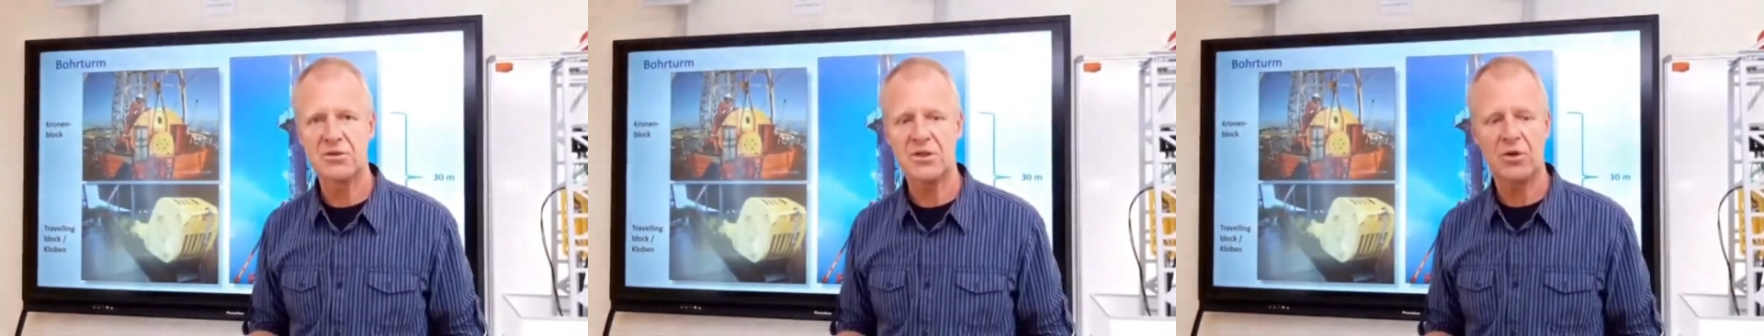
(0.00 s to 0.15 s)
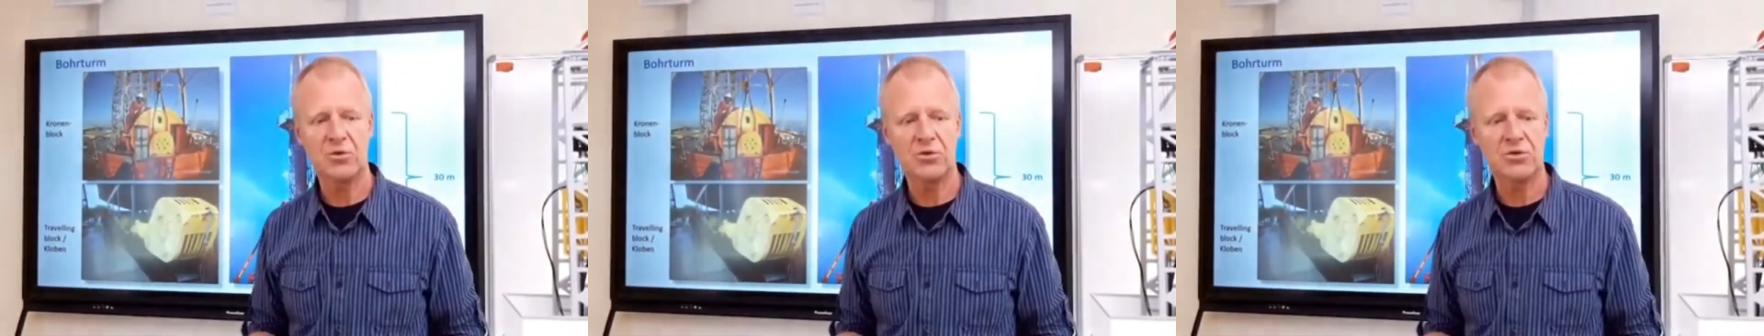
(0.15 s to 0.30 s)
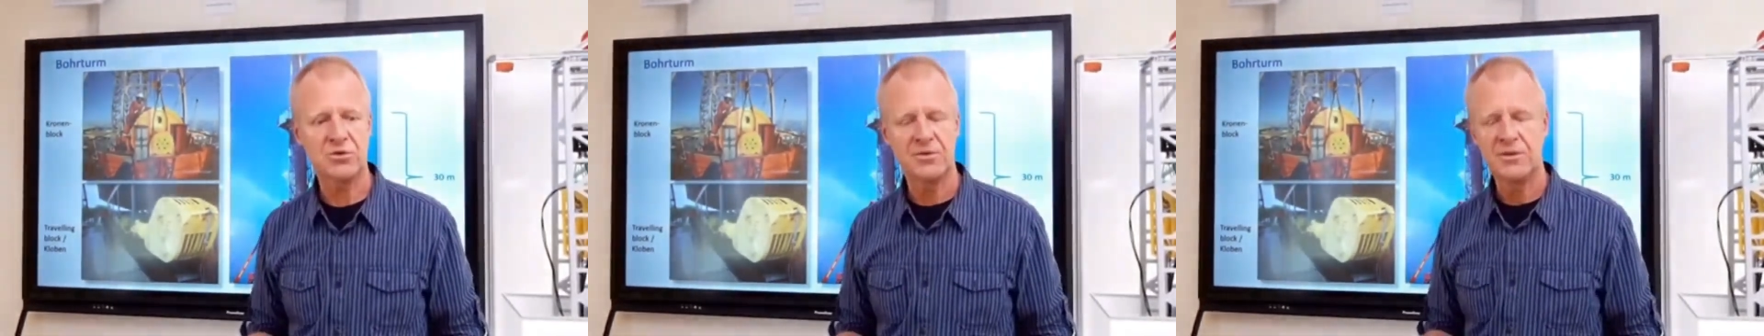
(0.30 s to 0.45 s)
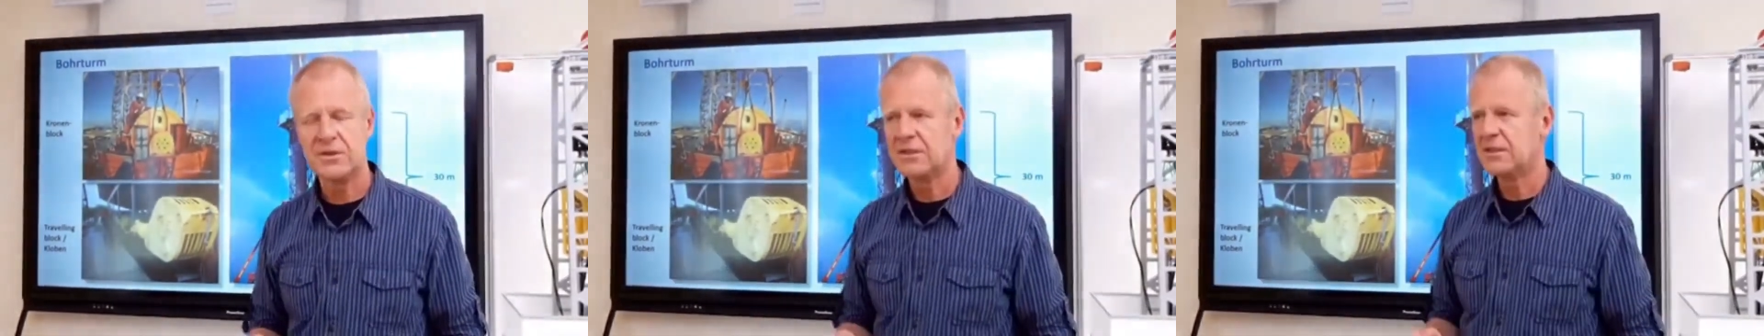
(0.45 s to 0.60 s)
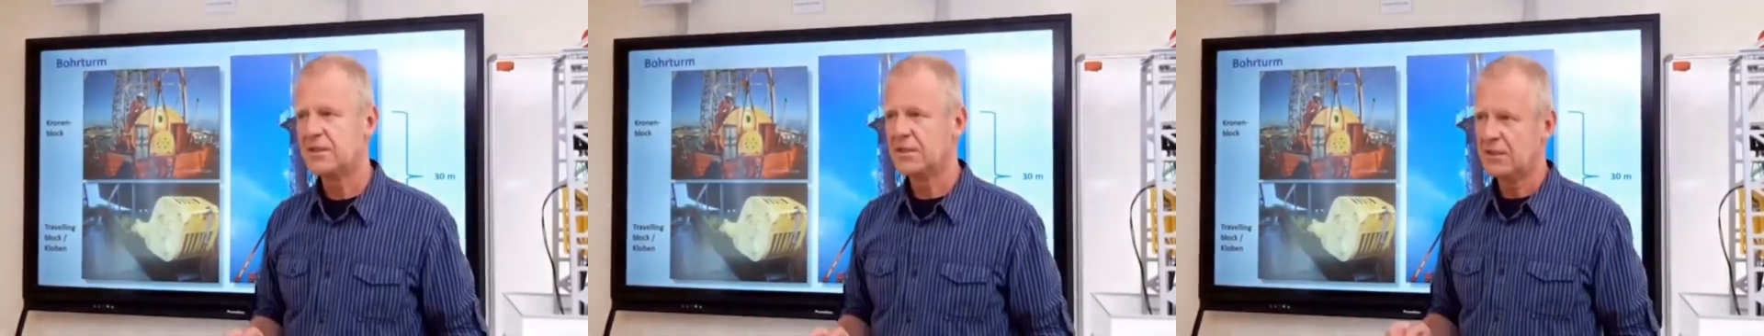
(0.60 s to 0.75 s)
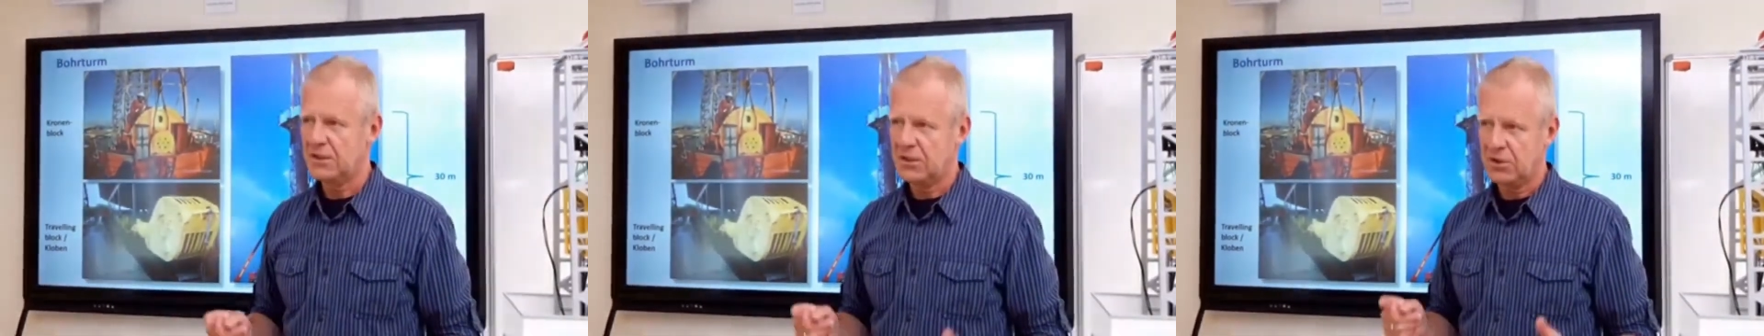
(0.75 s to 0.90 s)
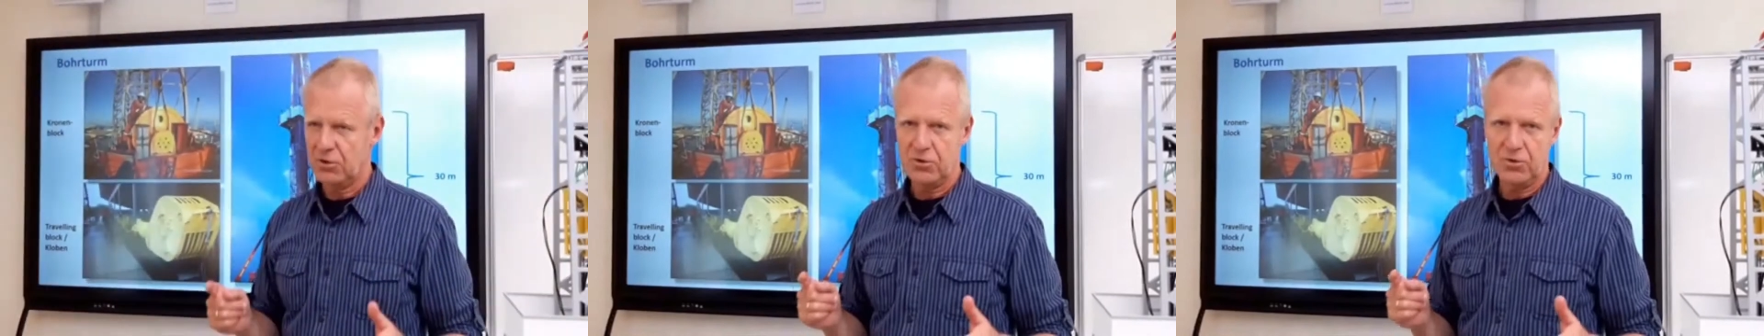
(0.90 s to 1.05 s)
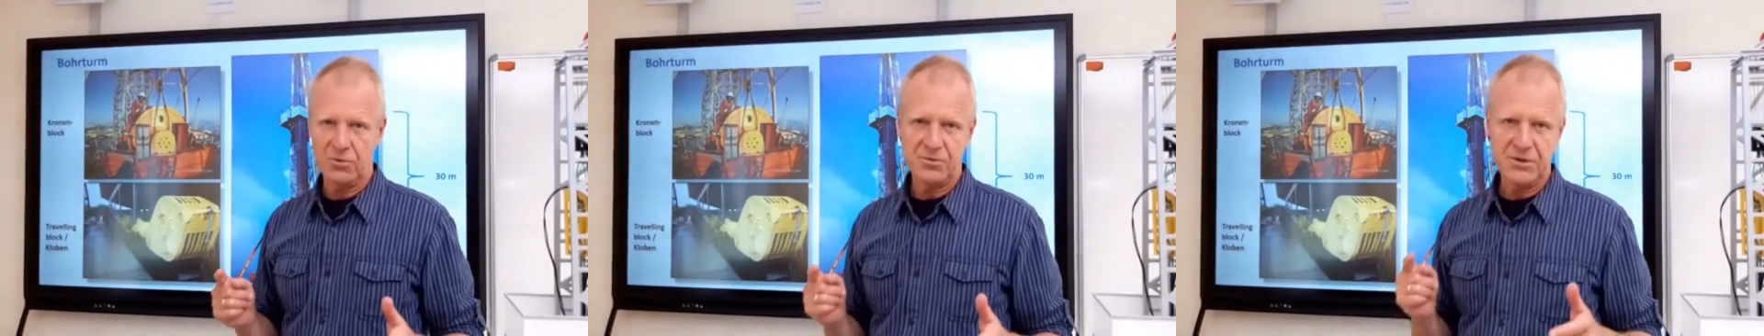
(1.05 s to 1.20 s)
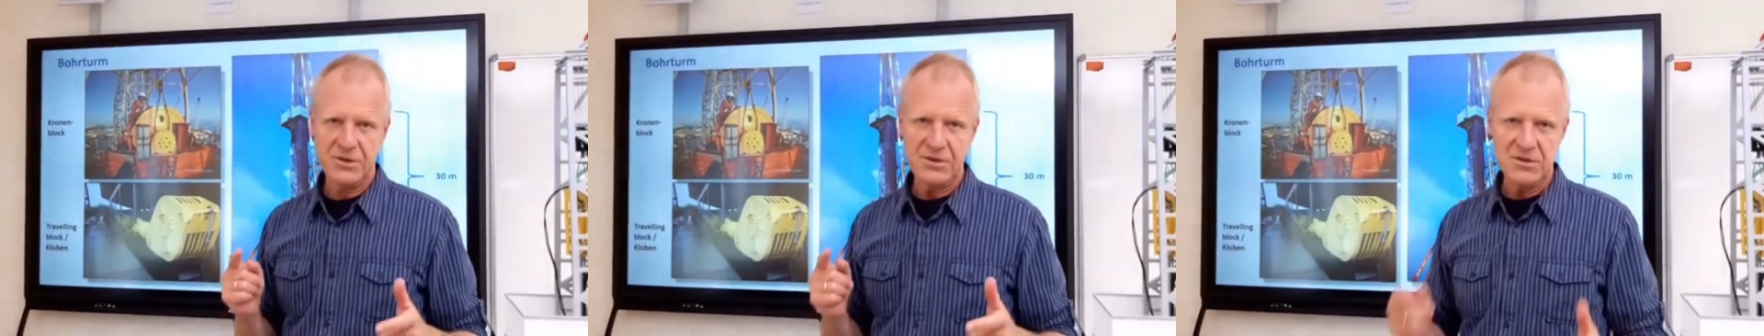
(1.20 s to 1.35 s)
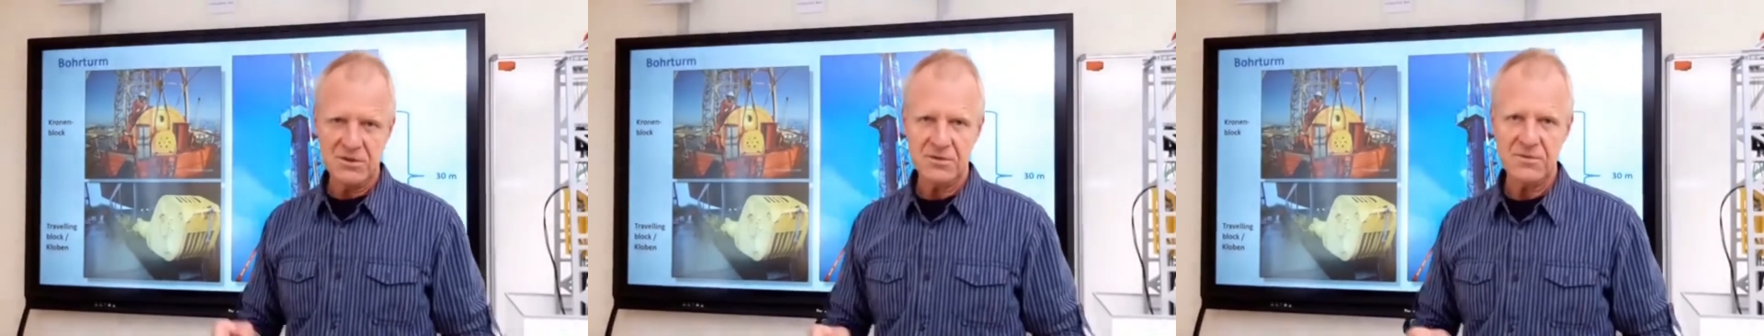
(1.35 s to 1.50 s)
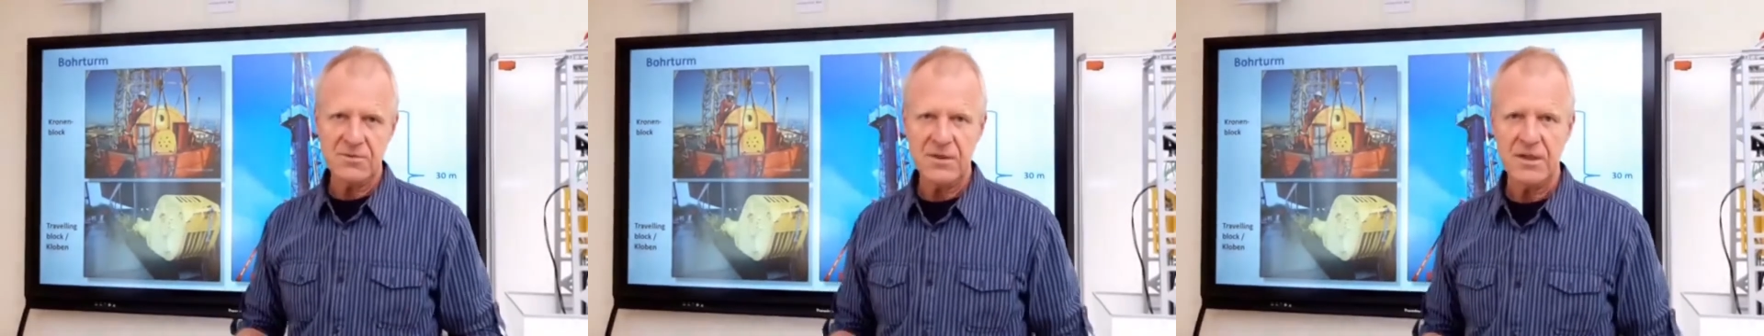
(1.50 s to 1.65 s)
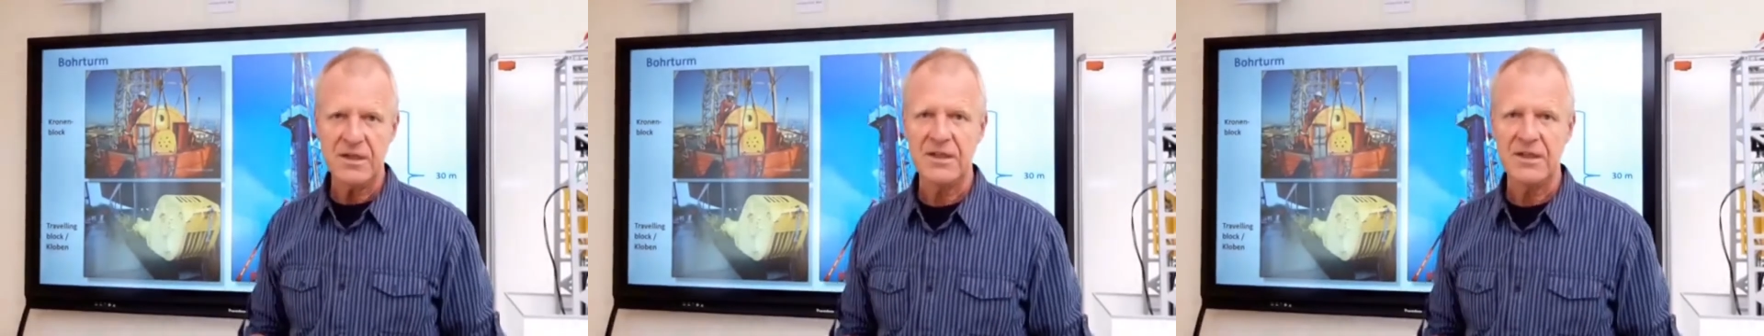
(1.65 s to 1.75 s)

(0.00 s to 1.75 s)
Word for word: To do this round trip,